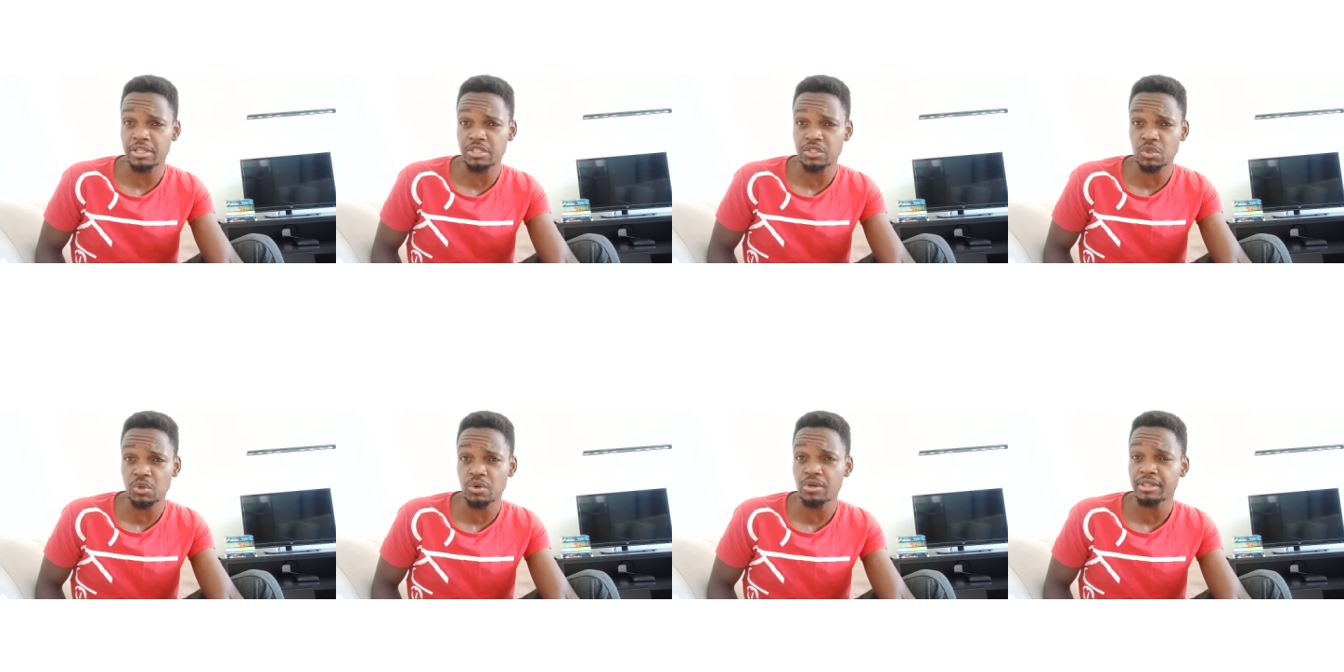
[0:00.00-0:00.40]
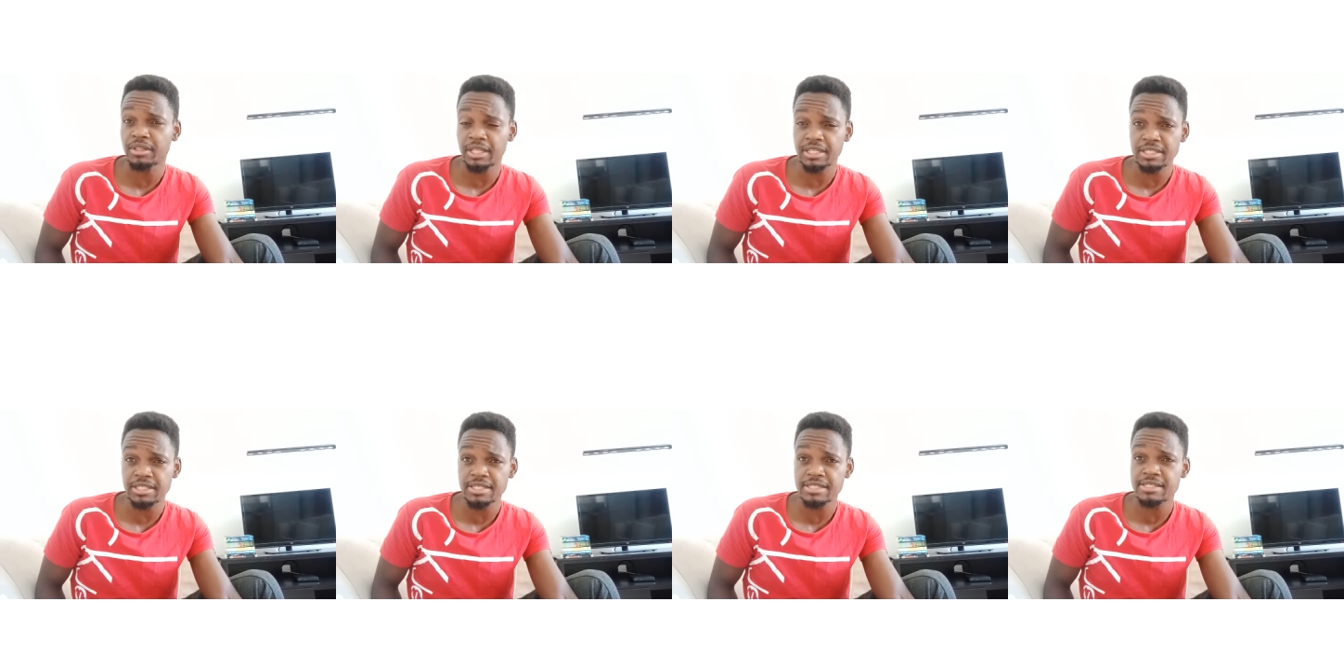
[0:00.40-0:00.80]
So
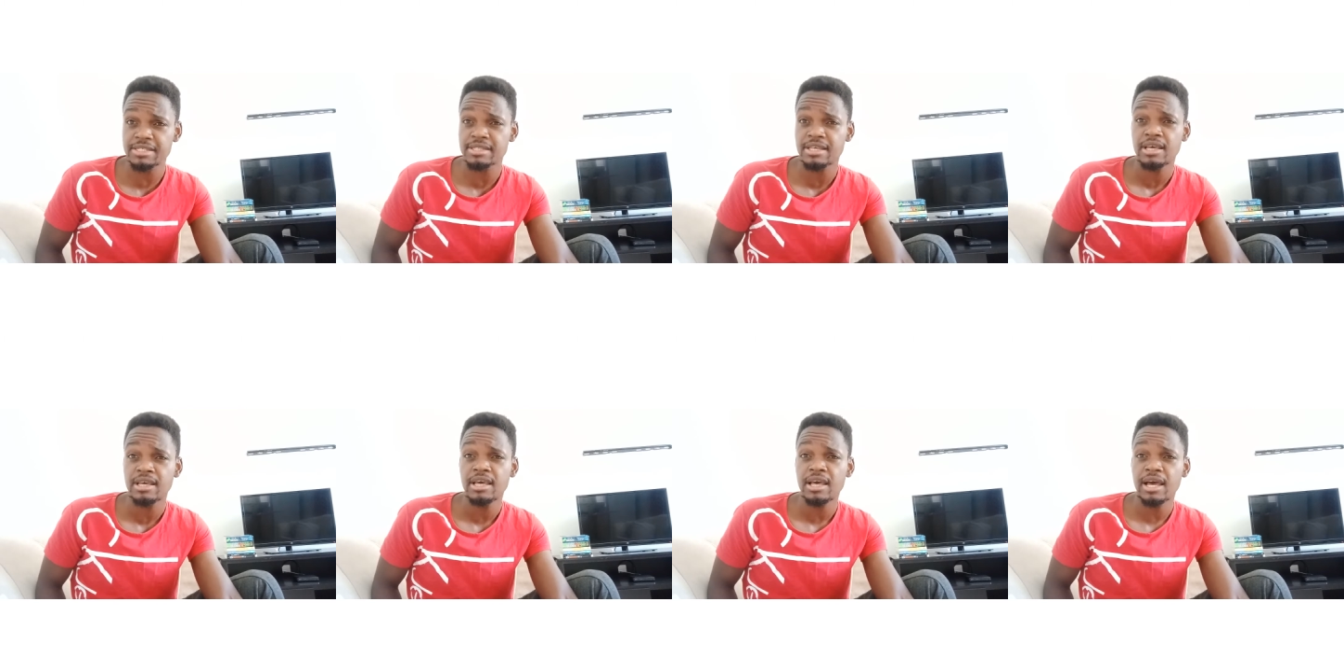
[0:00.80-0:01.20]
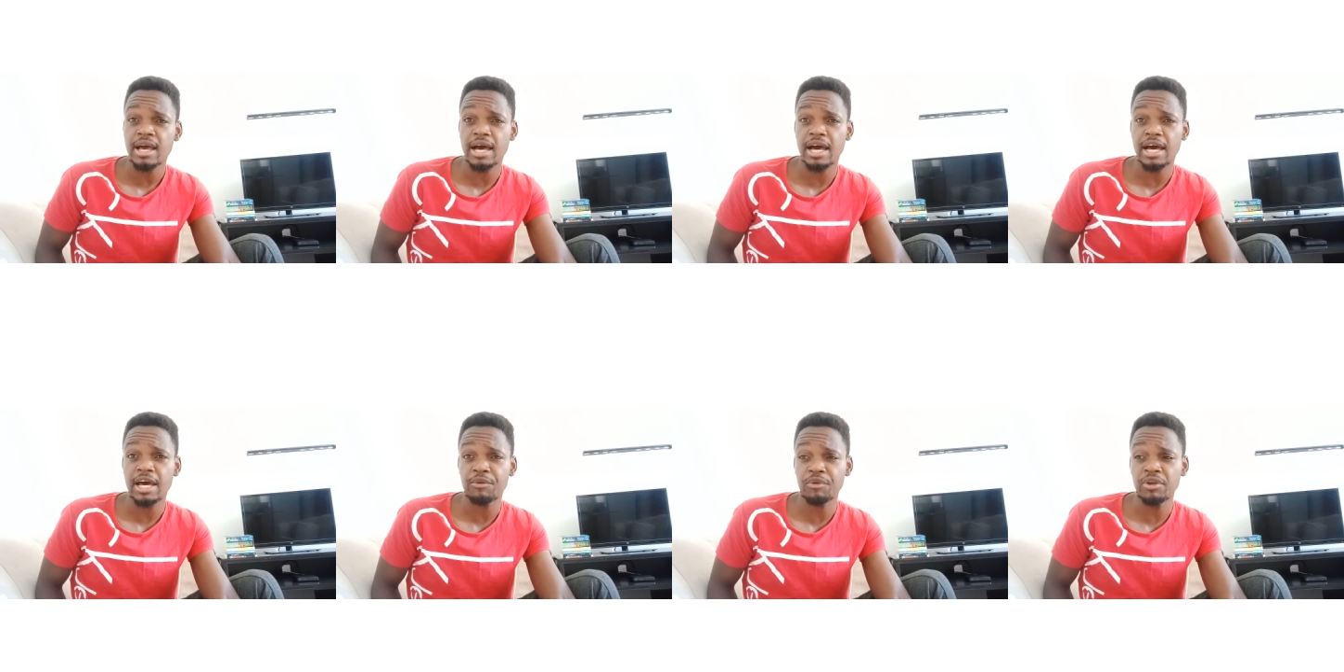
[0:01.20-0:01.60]
this is
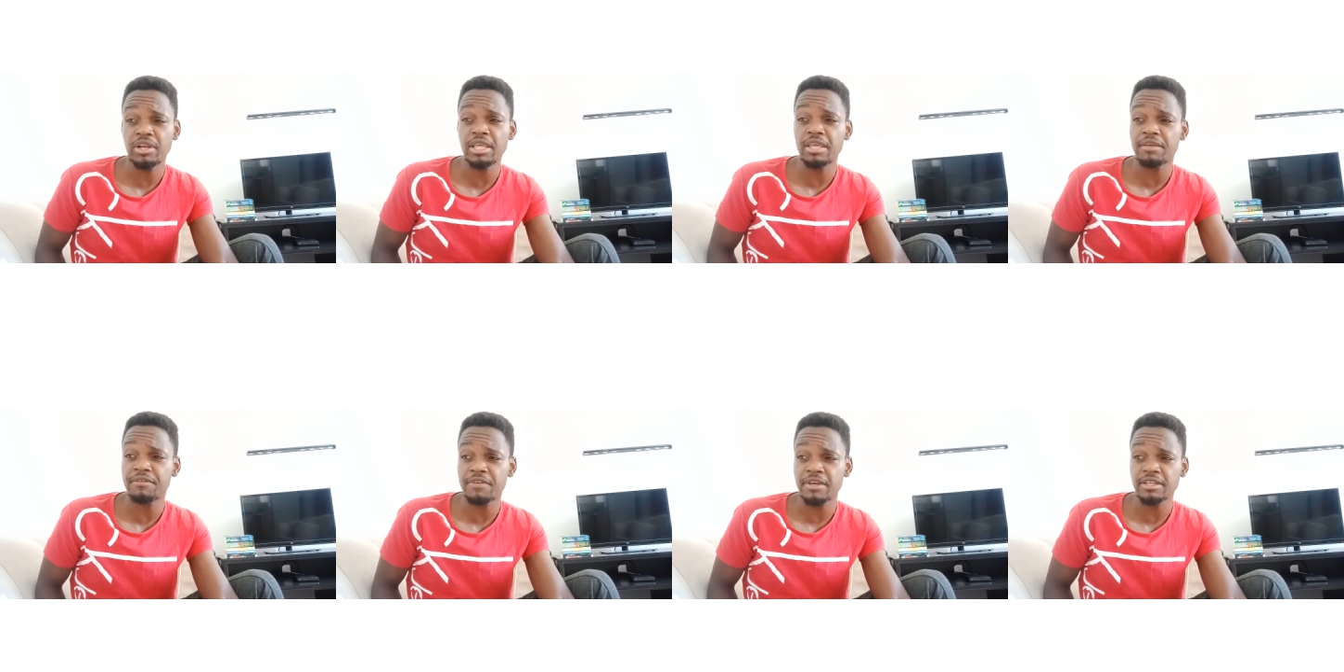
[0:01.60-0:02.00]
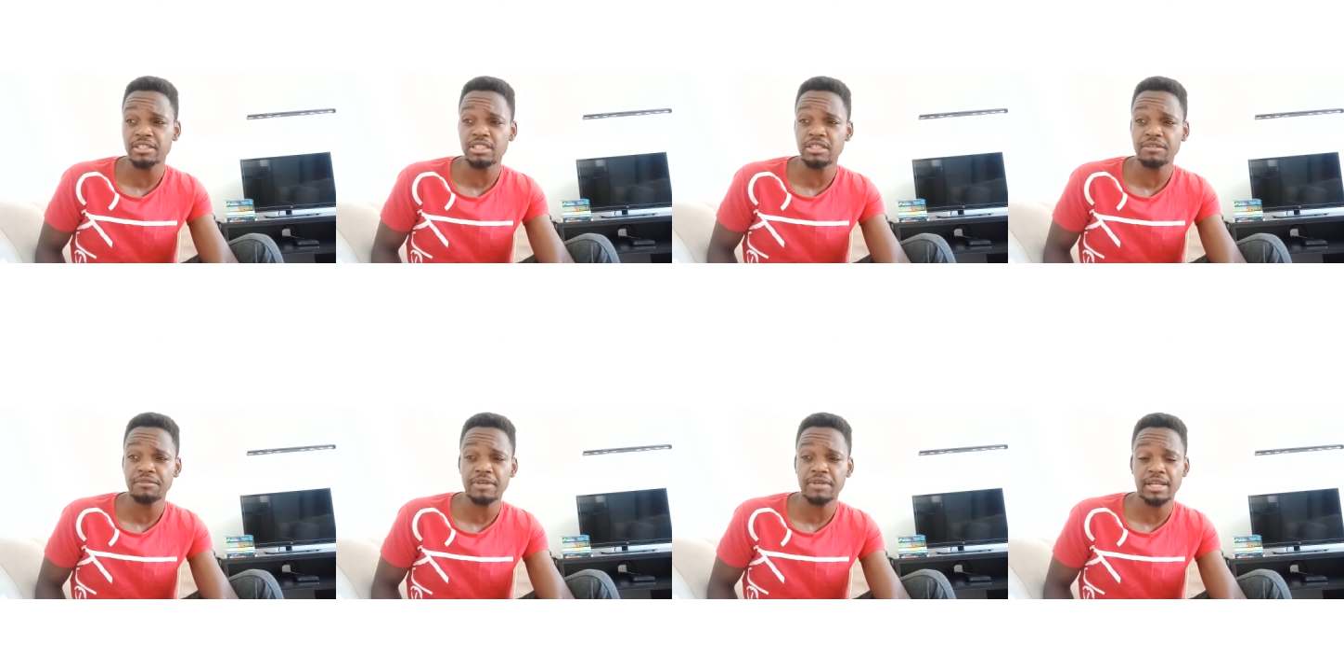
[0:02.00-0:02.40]
really
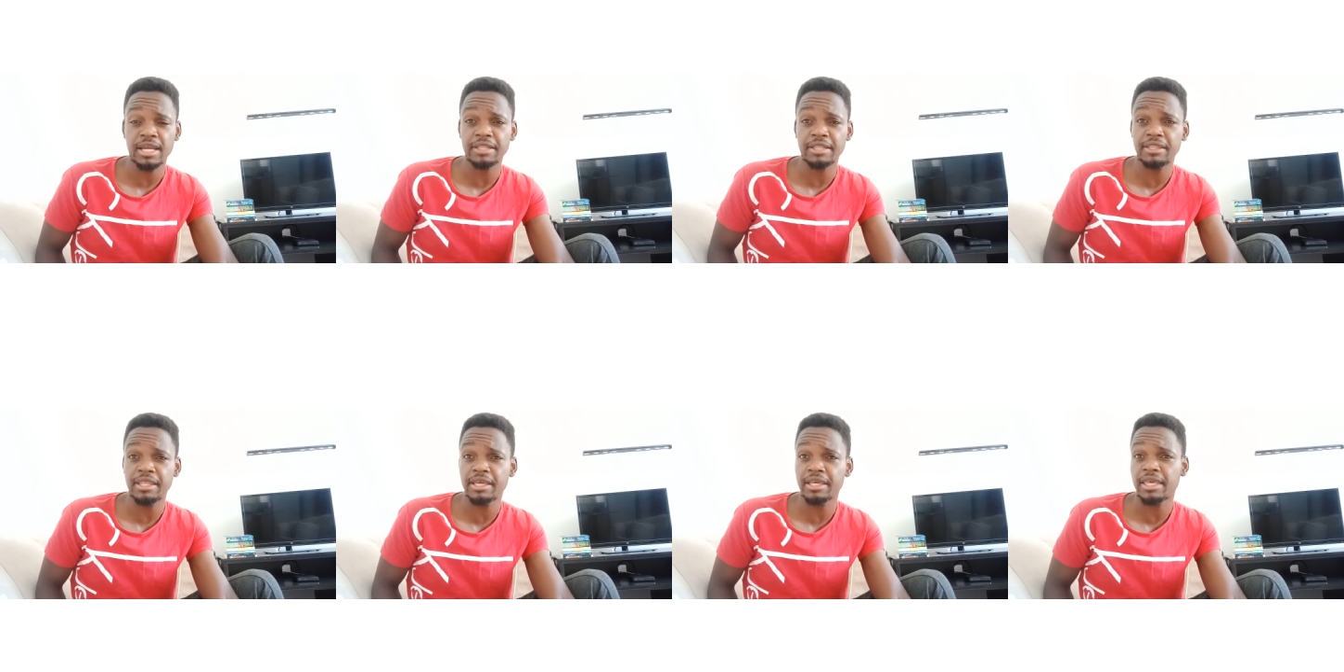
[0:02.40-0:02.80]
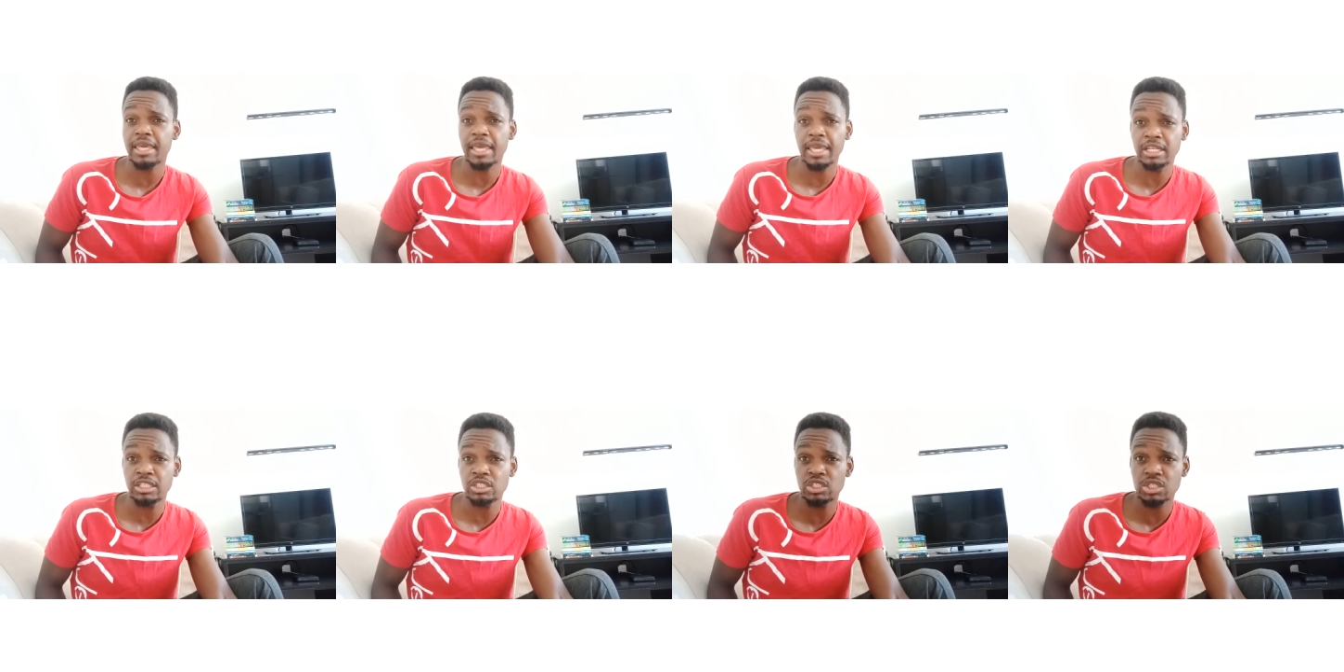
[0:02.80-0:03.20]
effective, and I think
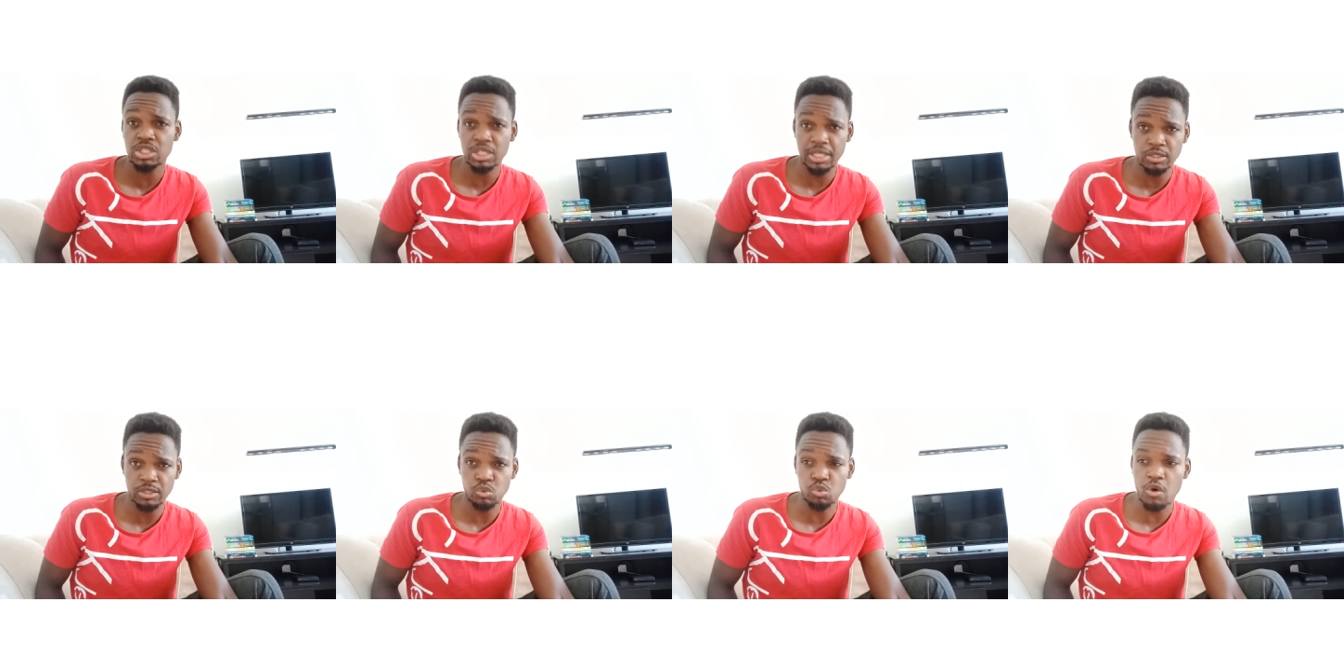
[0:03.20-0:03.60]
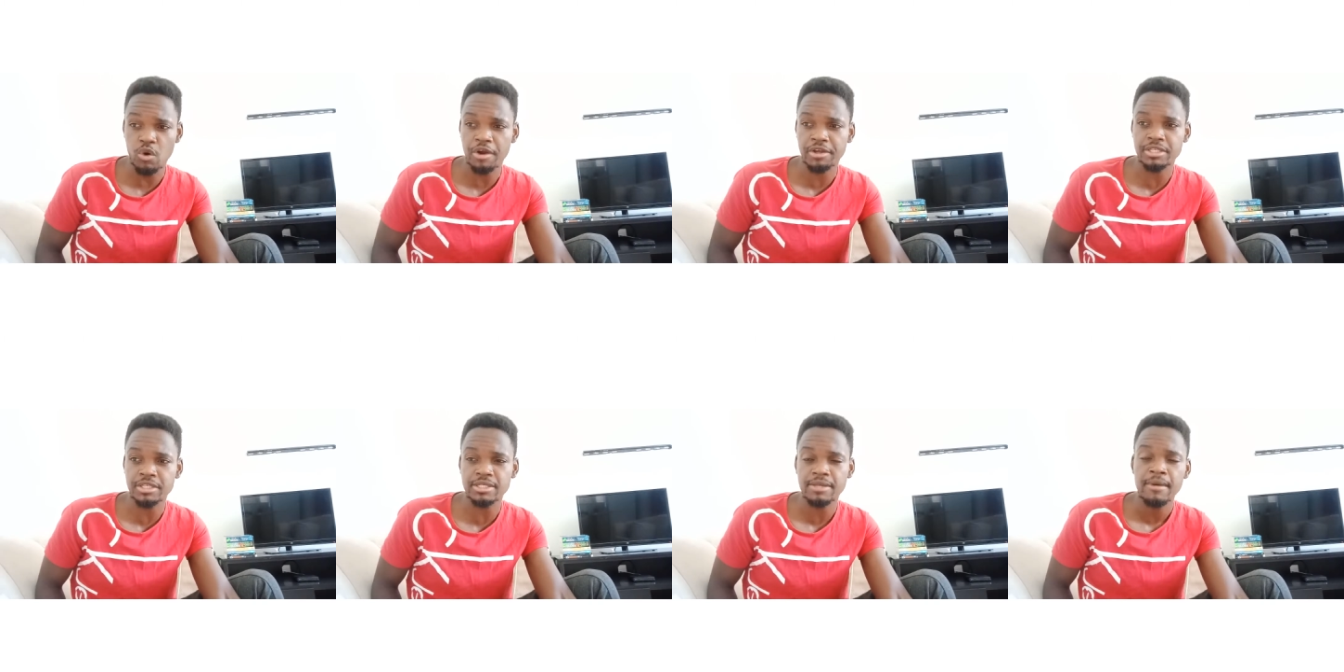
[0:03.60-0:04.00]
it
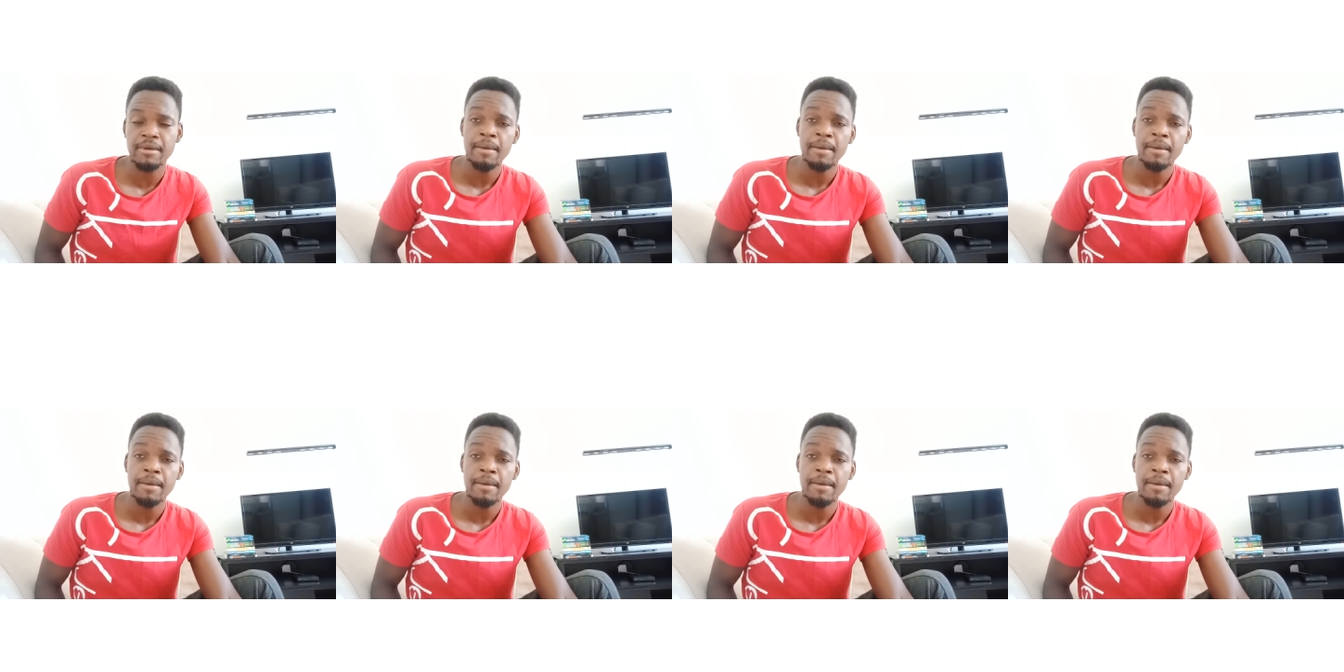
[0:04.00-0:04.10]
works.